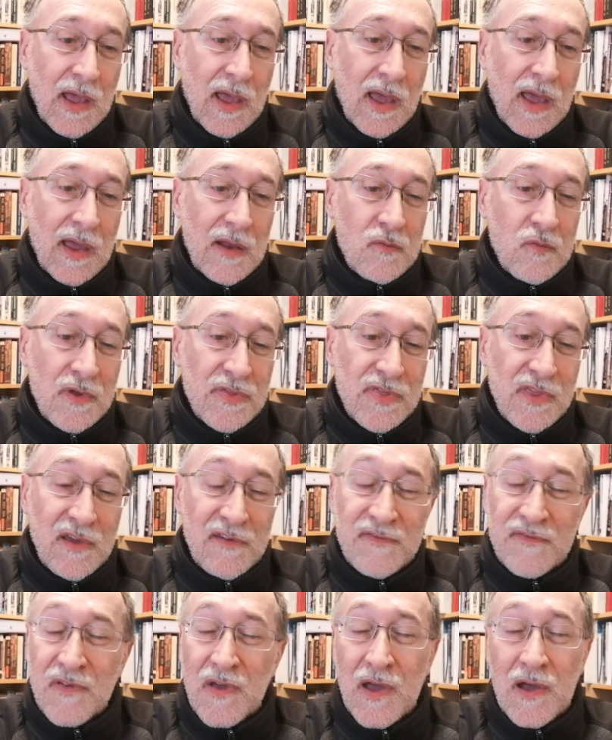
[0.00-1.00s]
And what
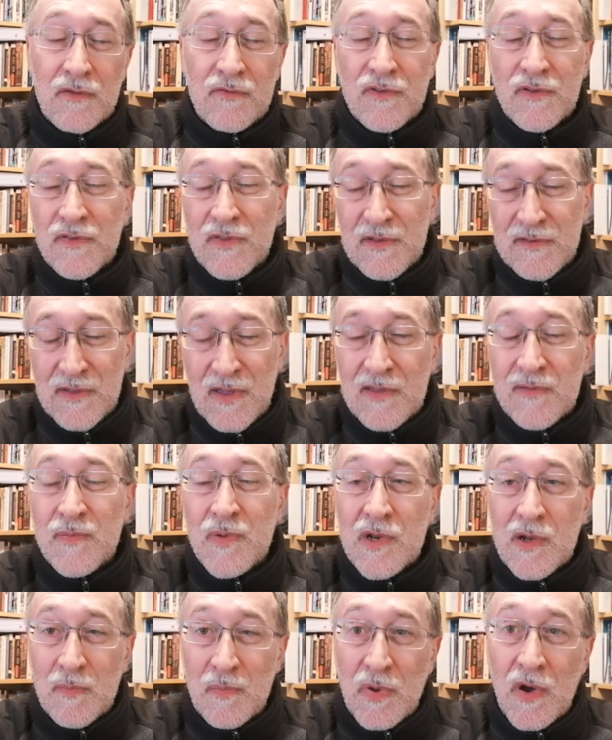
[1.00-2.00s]
they found, so this has
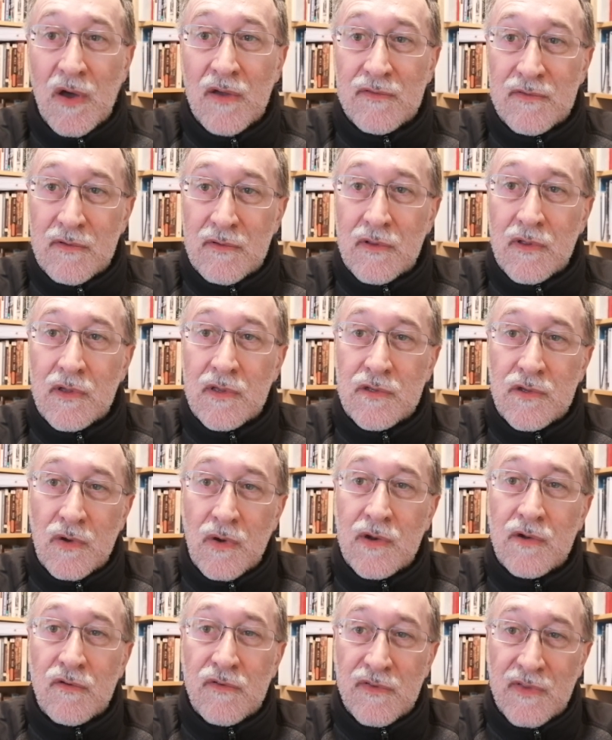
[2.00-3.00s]
been a puzzle to
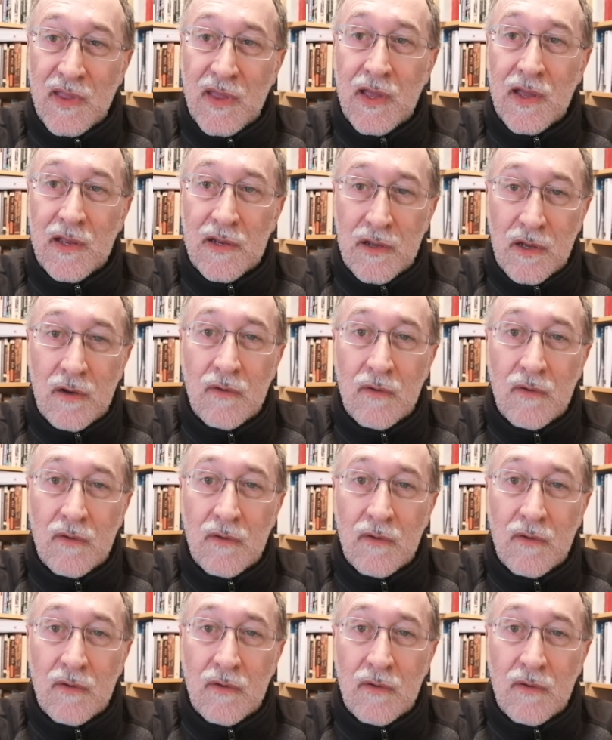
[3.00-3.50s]
understand,